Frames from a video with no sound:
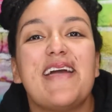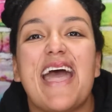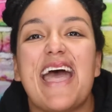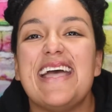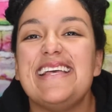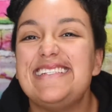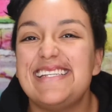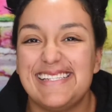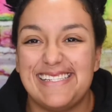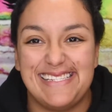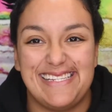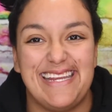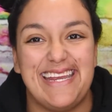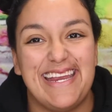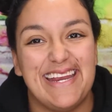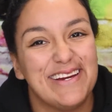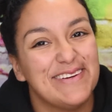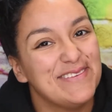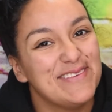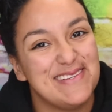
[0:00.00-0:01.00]
guys, it's T
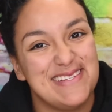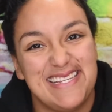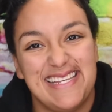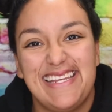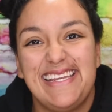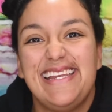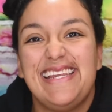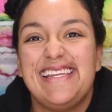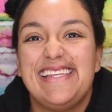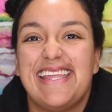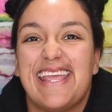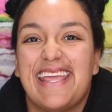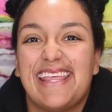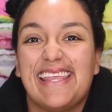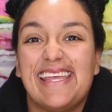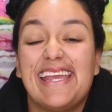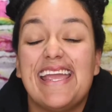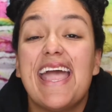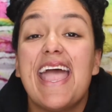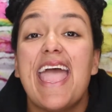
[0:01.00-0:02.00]
here from Ti&Ni
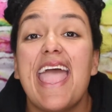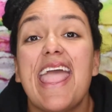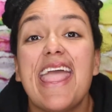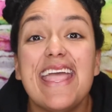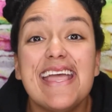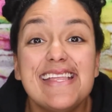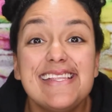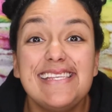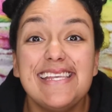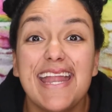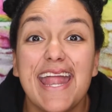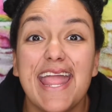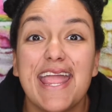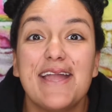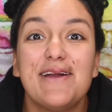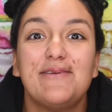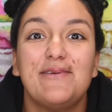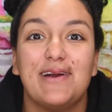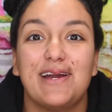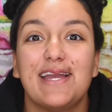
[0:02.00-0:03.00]
Daily, and
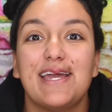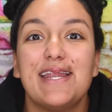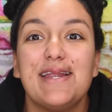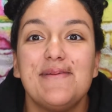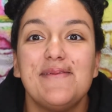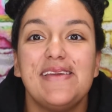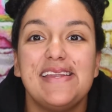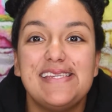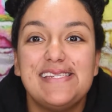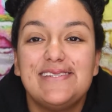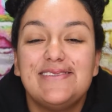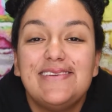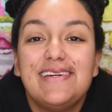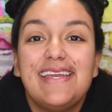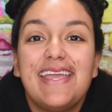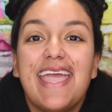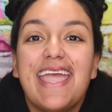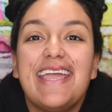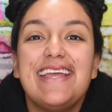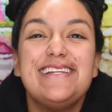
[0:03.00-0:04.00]
today we're going to be
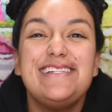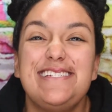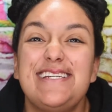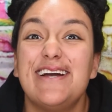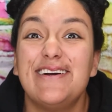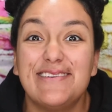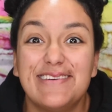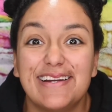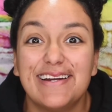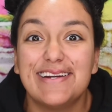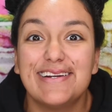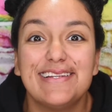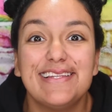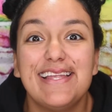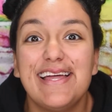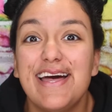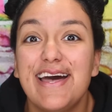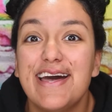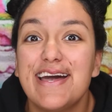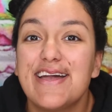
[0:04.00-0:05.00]
doing a Joker
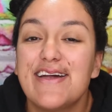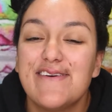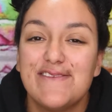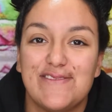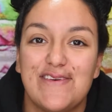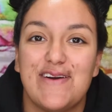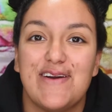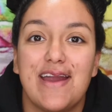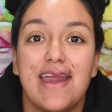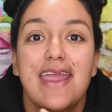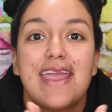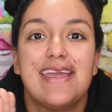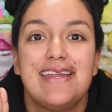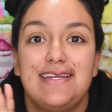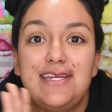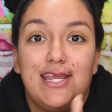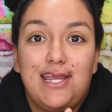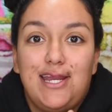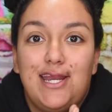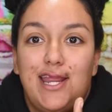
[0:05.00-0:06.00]
look for
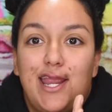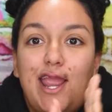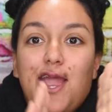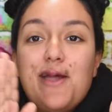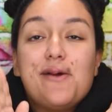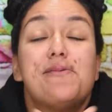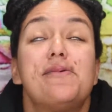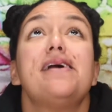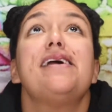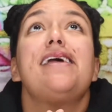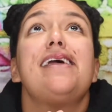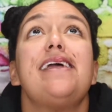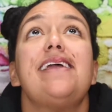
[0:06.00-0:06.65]
Ti&Ni Ween.